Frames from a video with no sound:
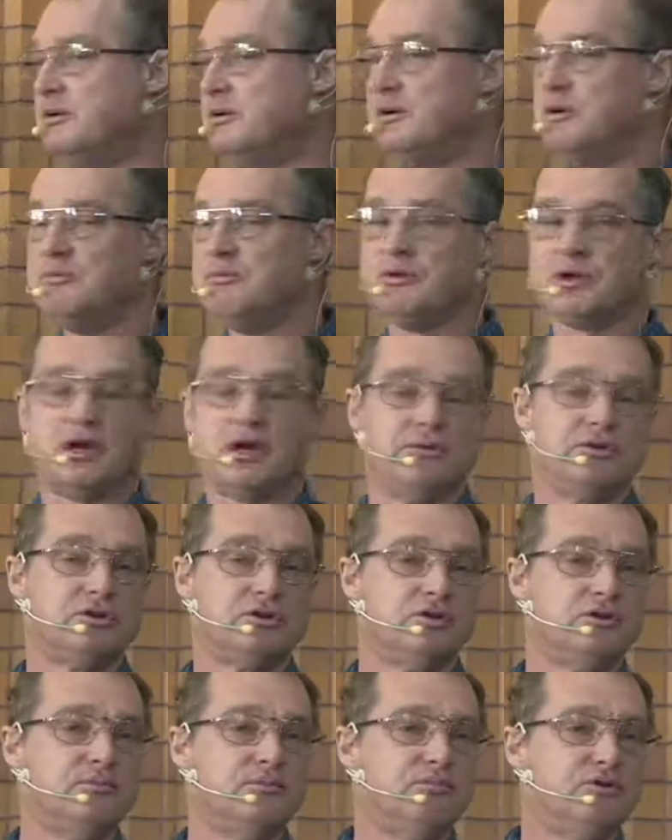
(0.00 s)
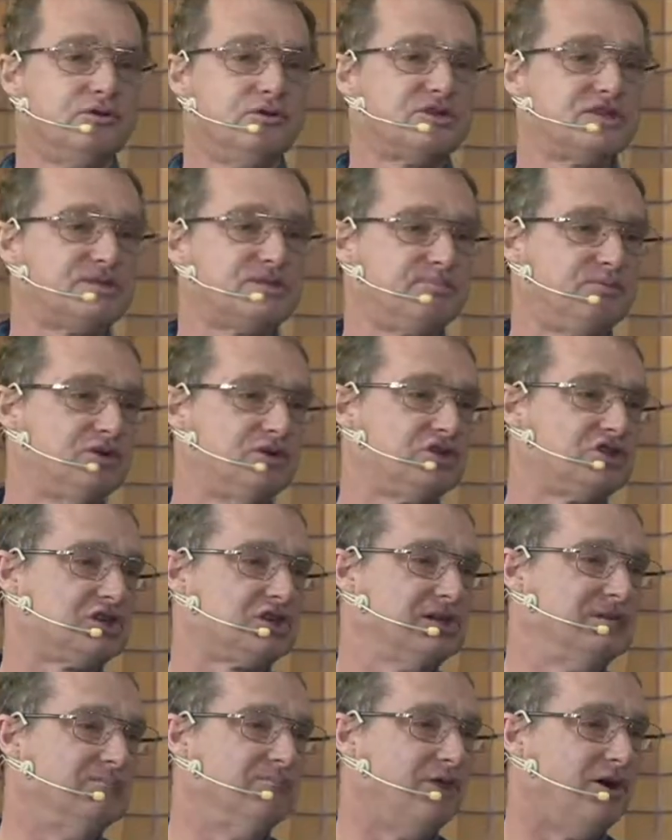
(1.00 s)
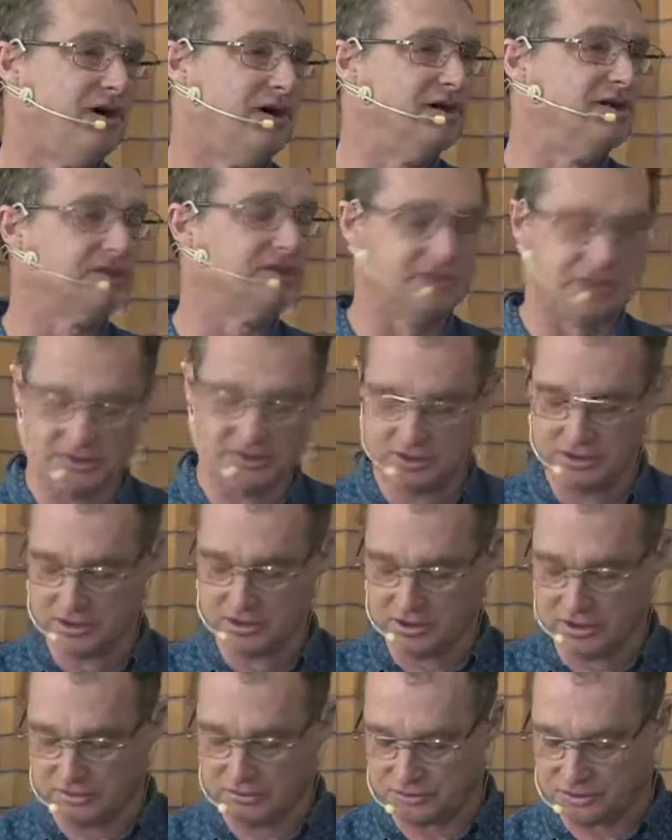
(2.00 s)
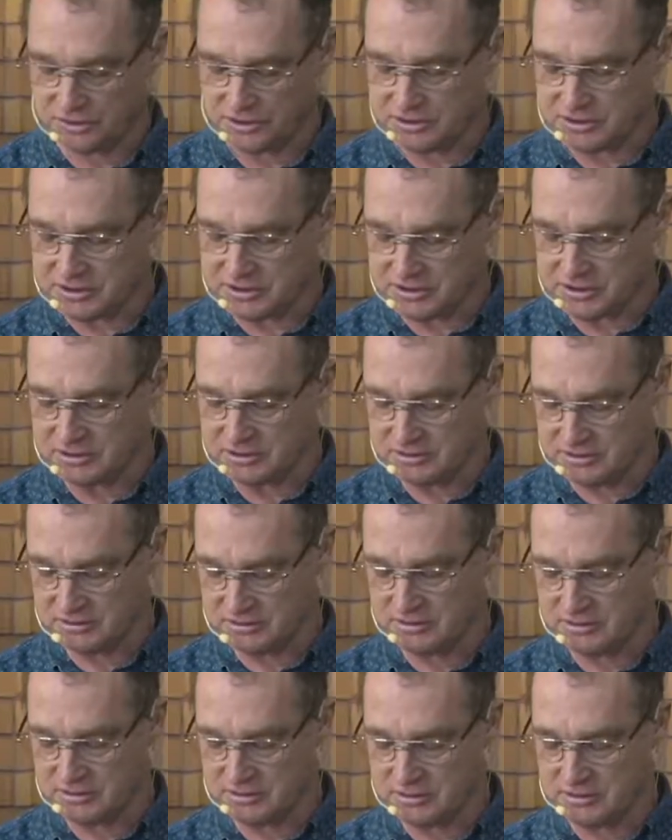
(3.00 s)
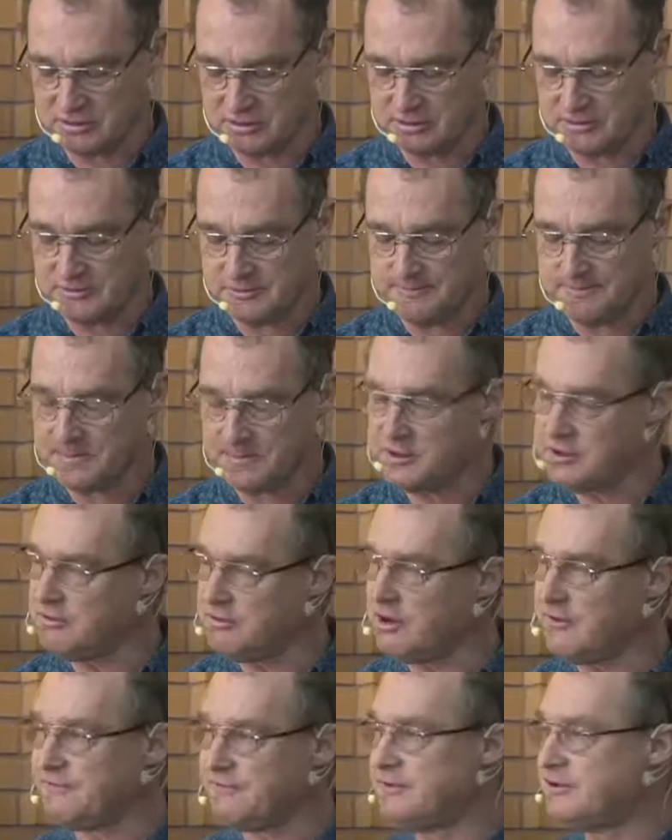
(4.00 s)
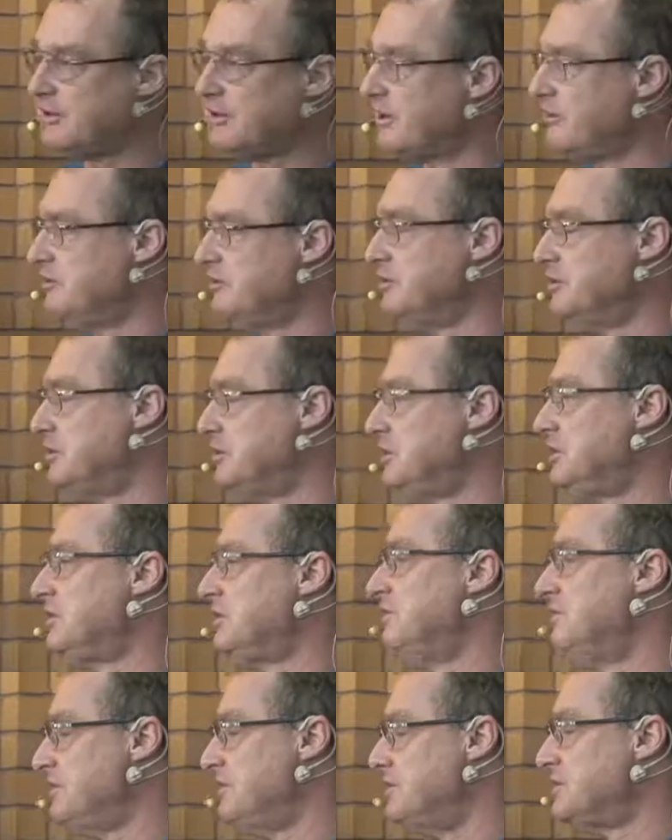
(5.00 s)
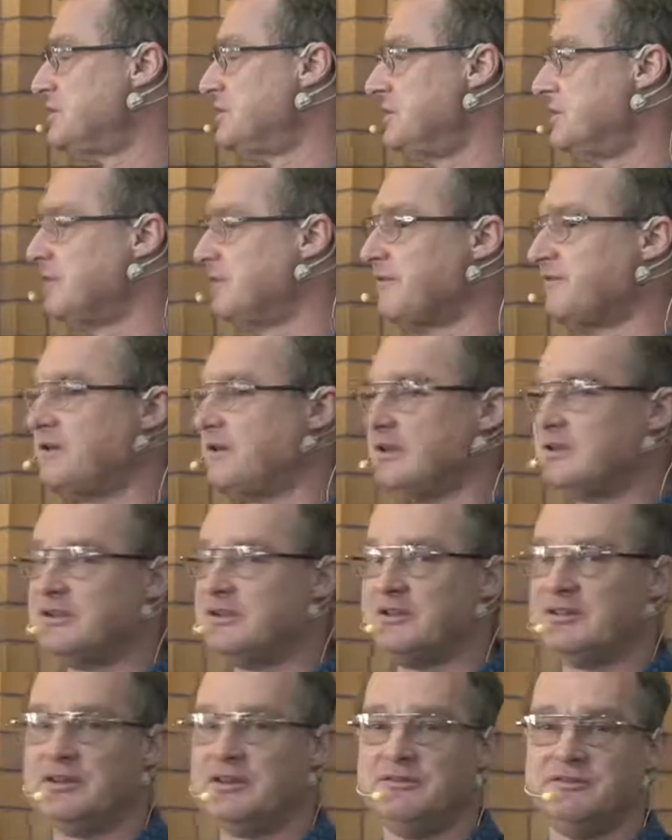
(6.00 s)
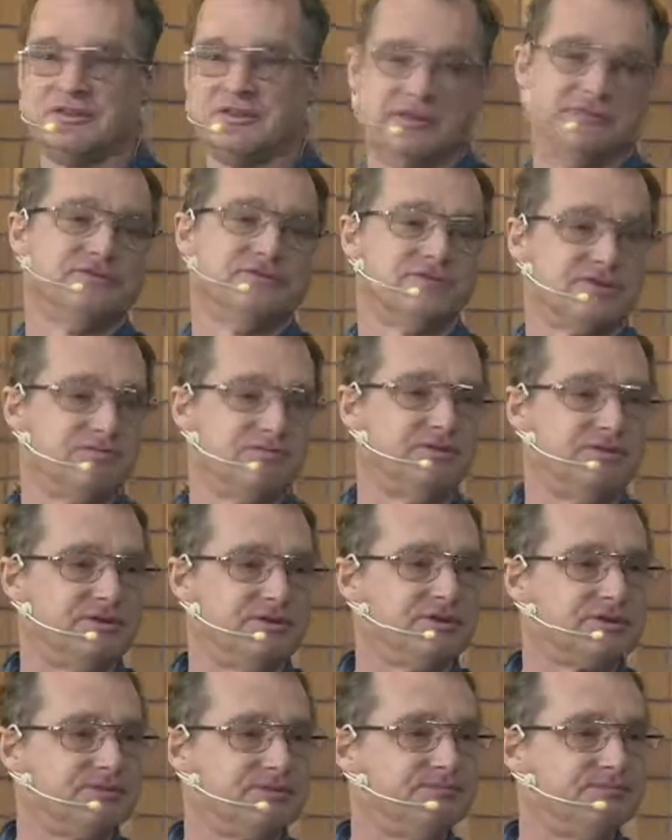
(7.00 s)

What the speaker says: what I would call more spiritually minded cultures, you often don't need convincing of the fact that there is evil spirits.